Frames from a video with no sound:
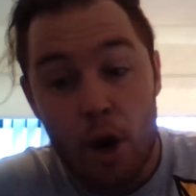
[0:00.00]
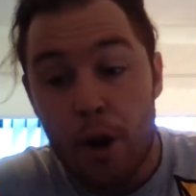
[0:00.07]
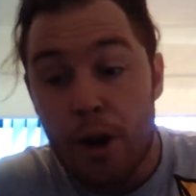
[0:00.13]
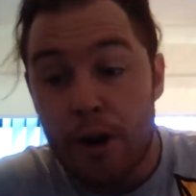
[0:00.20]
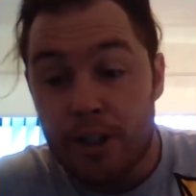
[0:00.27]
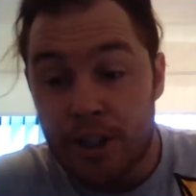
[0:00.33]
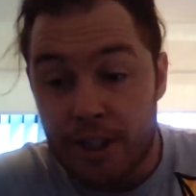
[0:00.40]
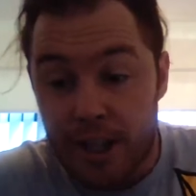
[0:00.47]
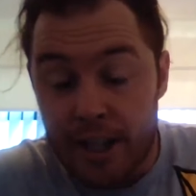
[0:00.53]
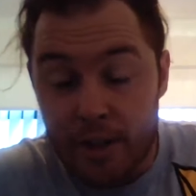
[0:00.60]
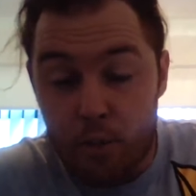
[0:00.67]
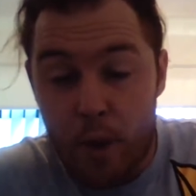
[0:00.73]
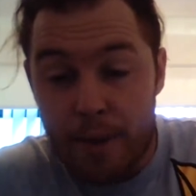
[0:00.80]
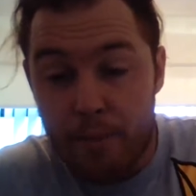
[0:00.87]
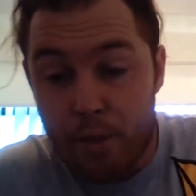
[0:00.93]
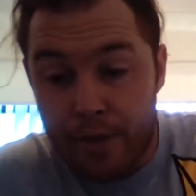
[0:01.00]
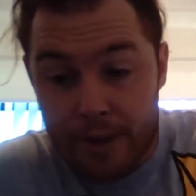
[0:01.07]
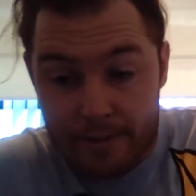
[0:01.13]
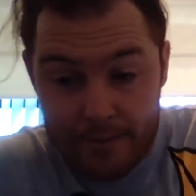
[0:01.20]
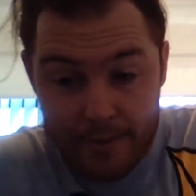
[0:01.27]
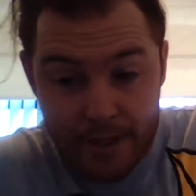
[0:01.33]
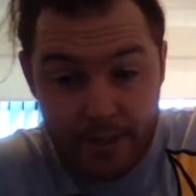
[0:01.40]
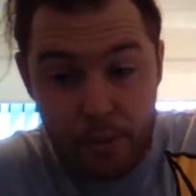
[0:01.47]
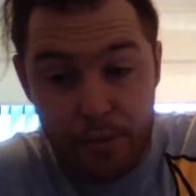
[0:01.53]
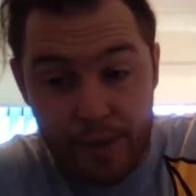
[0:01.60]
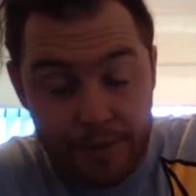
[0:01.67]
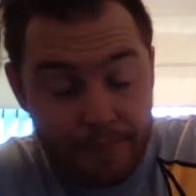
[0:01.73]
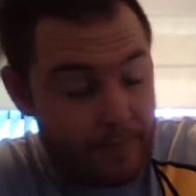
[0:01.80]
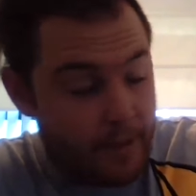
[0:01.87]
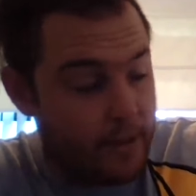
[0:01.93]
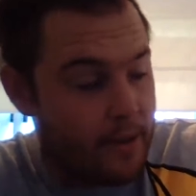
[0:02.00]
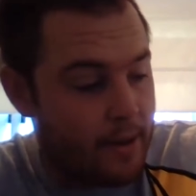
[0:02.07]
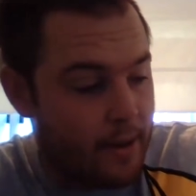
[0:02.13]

No, it's one movie. It's a movie.